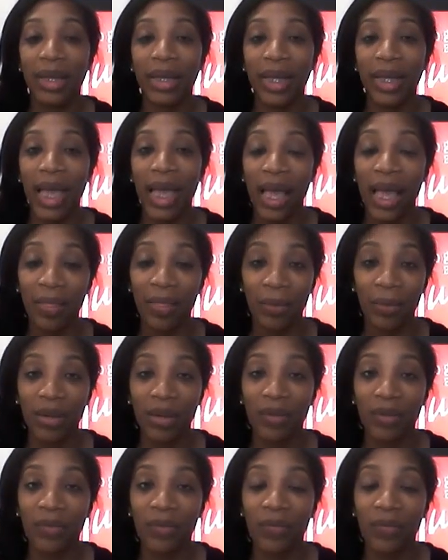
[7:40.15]
and
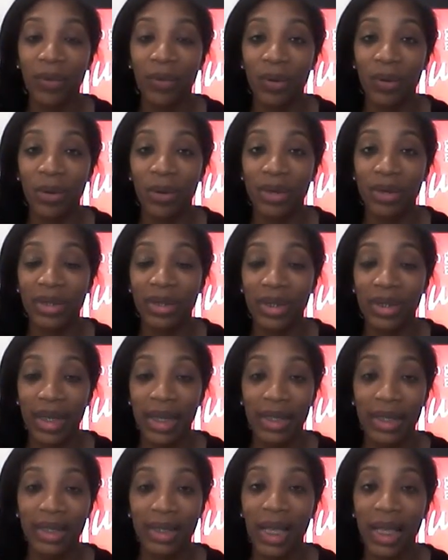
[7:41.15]
Catherine to
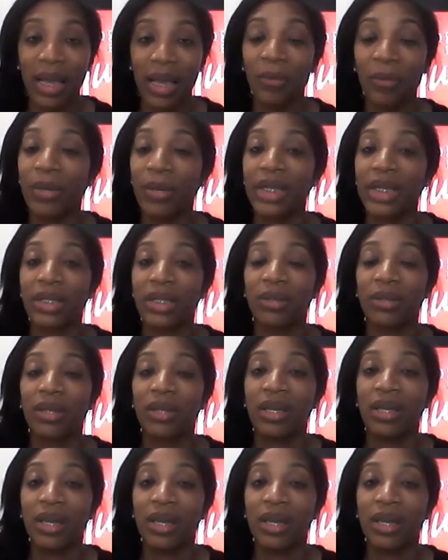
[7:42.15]
take stand, which